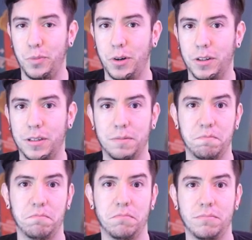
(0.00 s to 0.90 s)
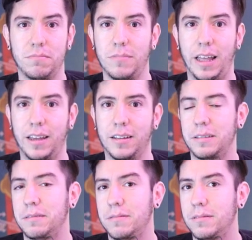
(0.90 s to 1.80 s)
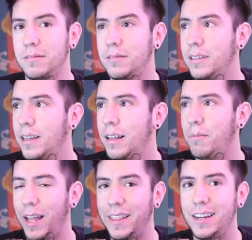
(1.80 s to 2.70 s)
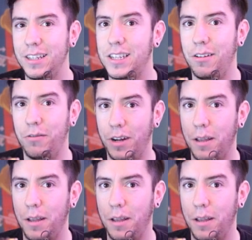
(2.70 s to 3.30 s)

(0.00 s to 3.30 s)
support? Like Blender itself.